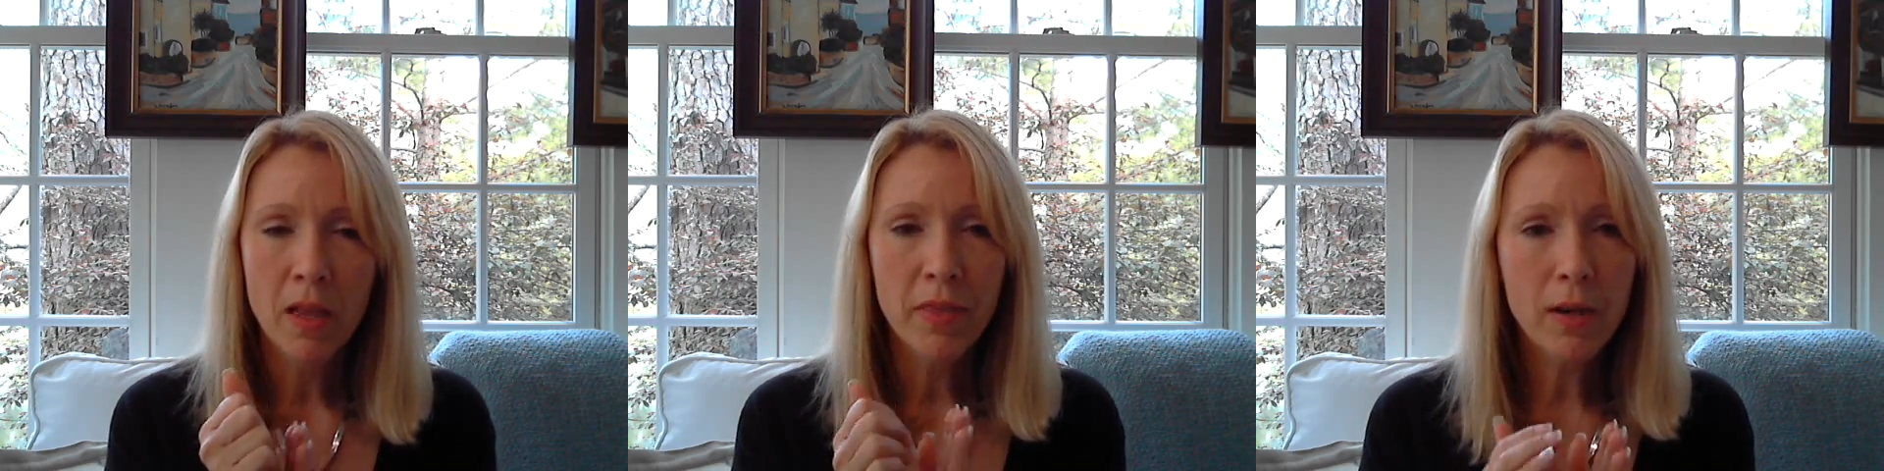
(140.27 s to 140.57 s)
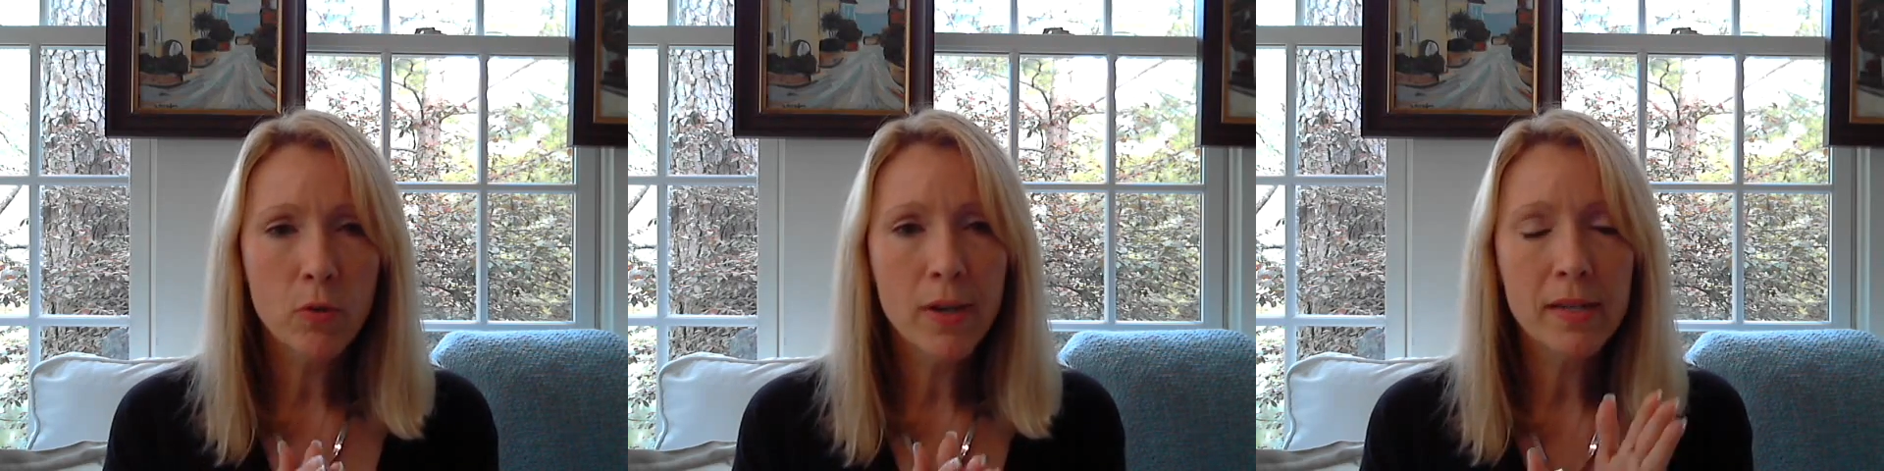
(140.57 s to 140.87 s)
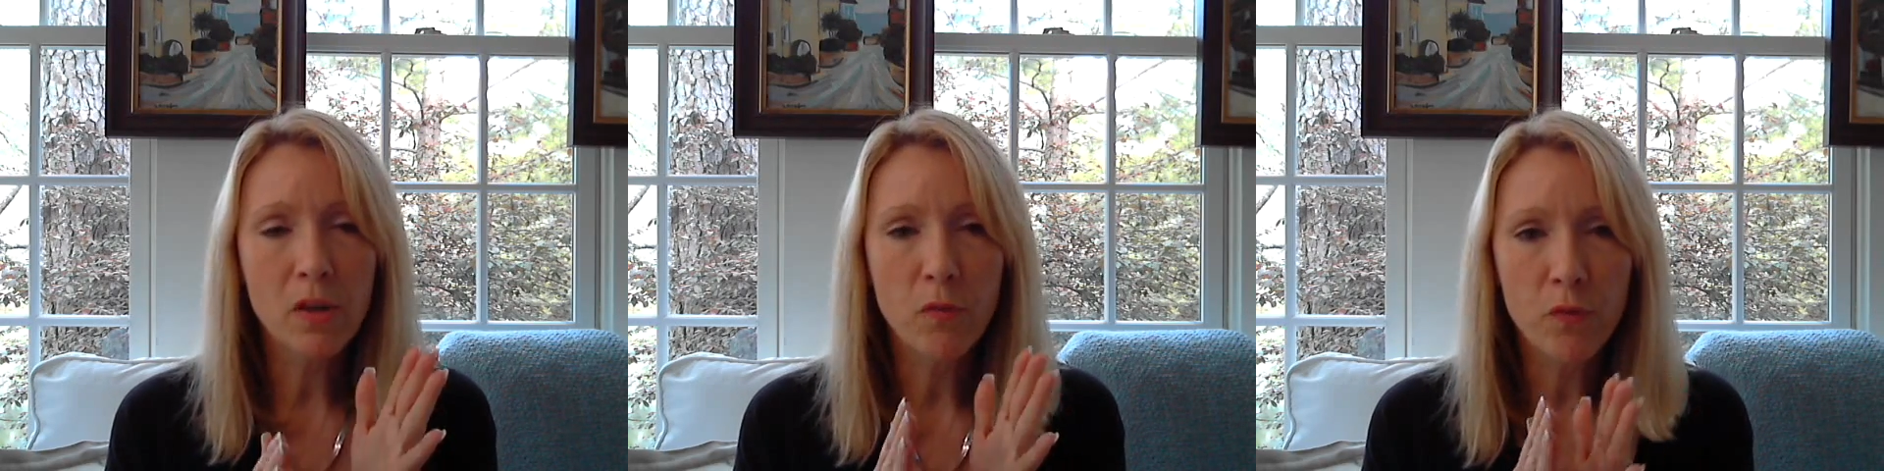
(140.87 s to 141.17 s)
That
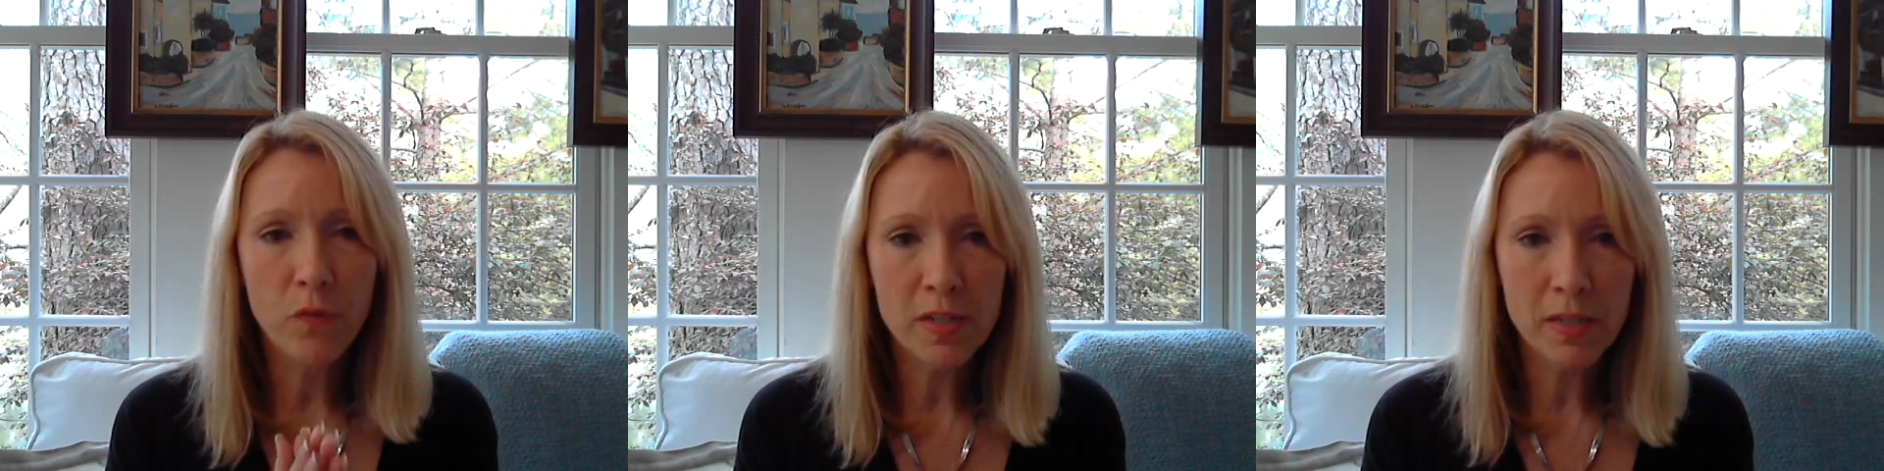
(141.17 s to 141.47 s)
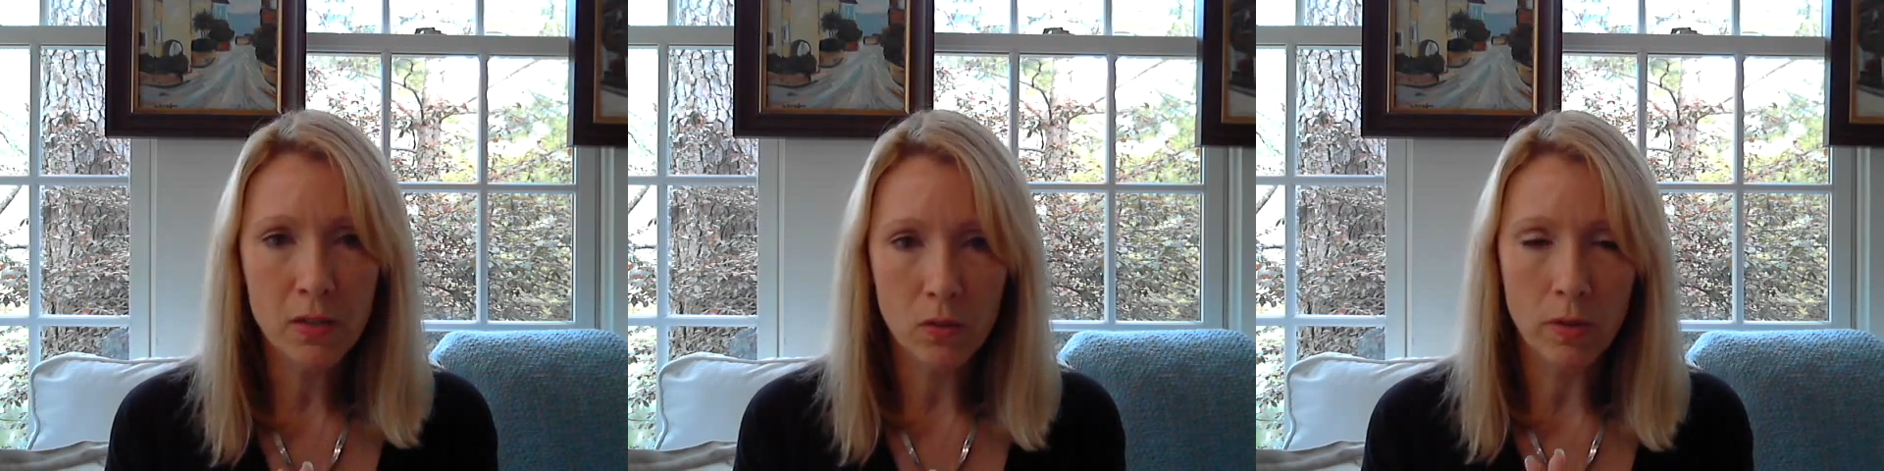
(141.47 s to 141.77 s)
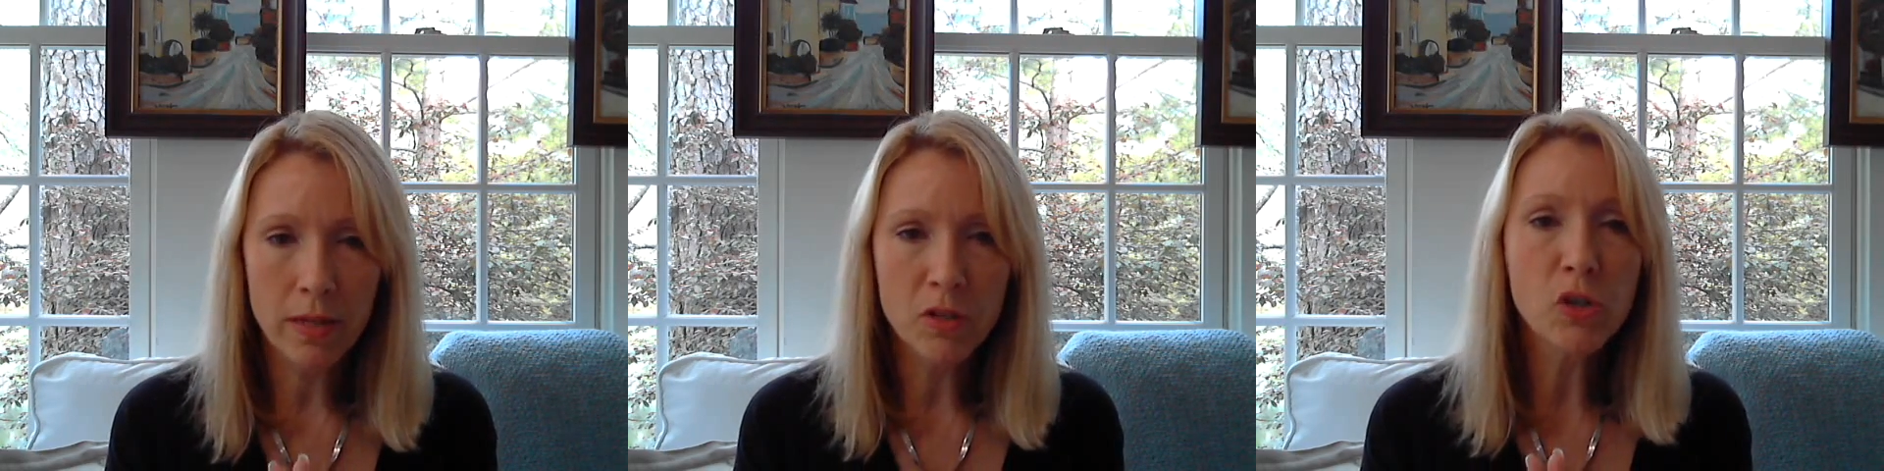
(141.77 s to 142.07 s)
creates a
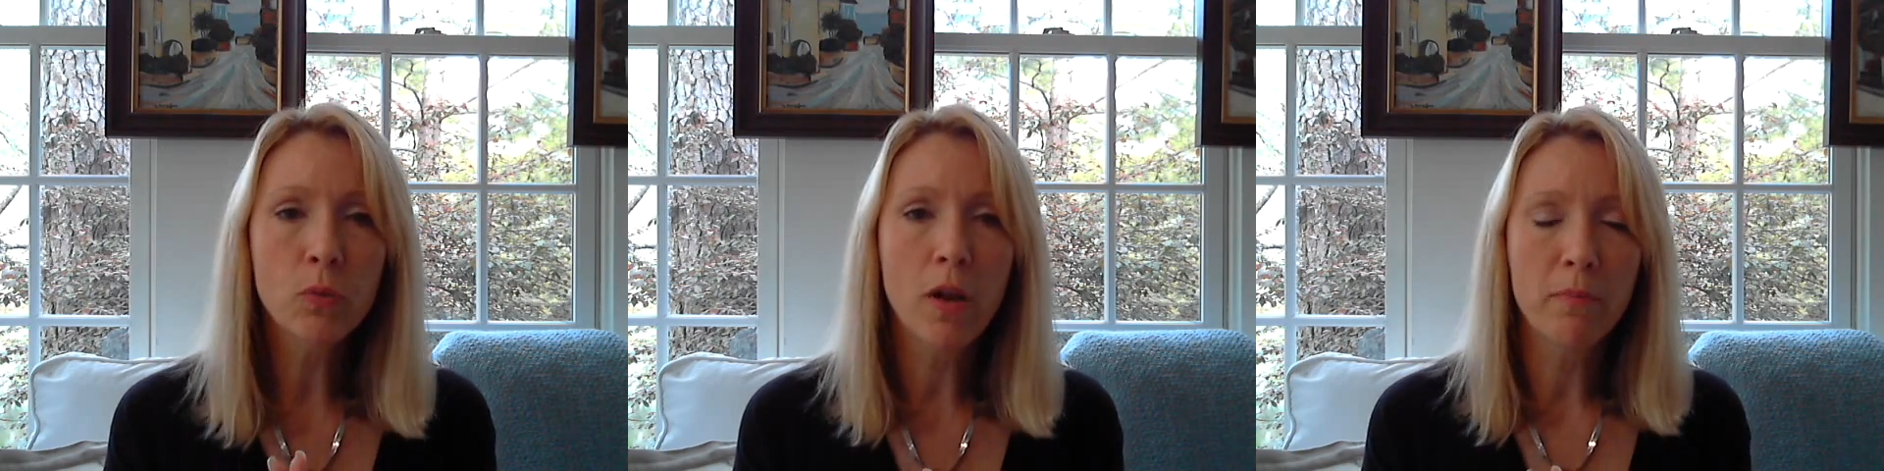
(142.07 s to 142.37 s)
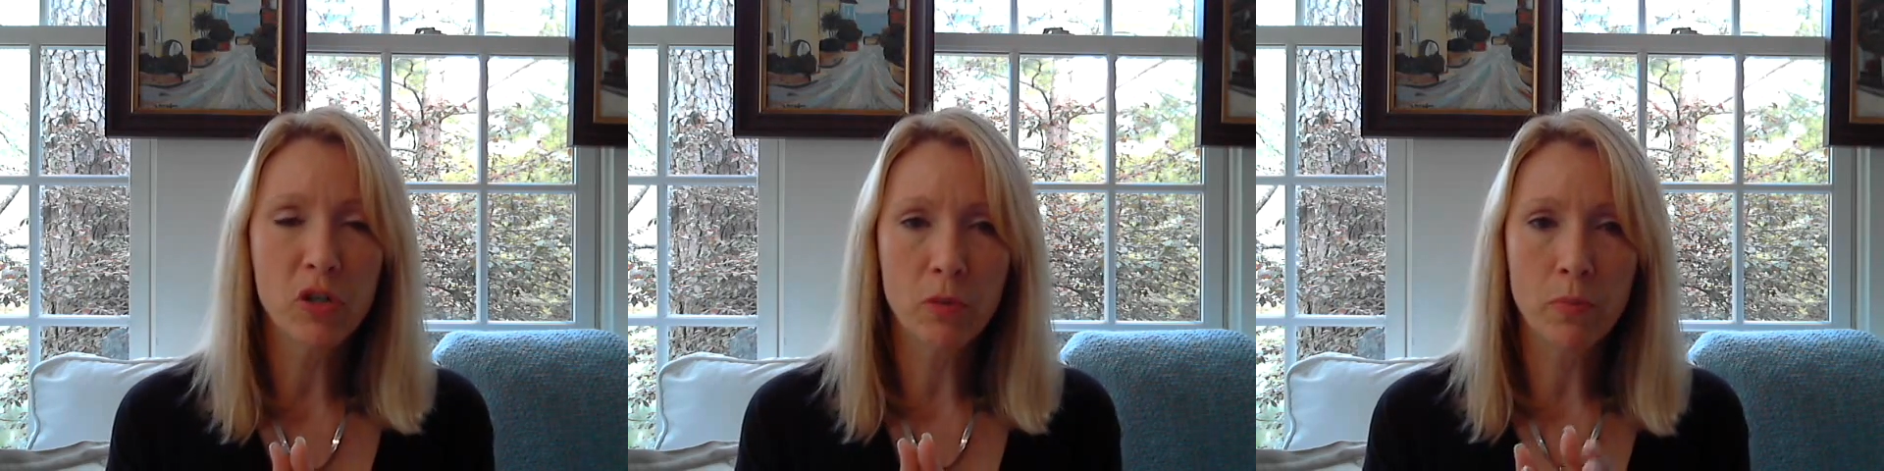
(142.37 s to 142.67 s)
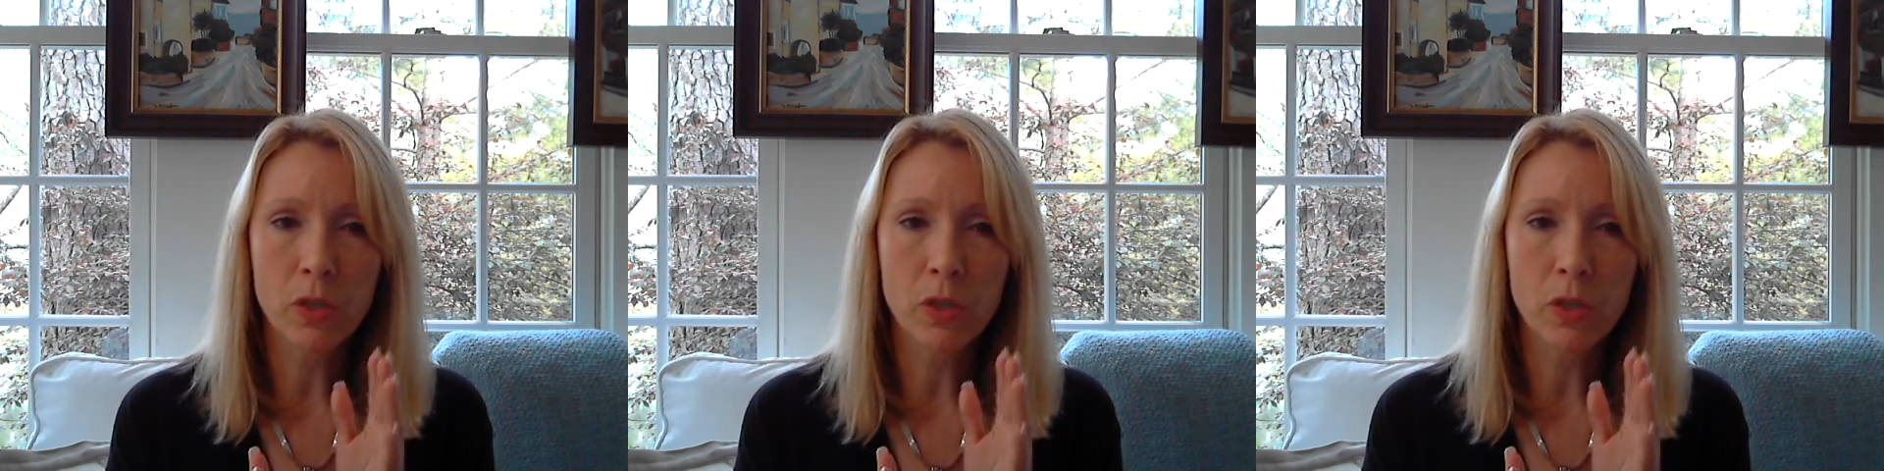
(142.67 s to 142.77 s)
physical interruption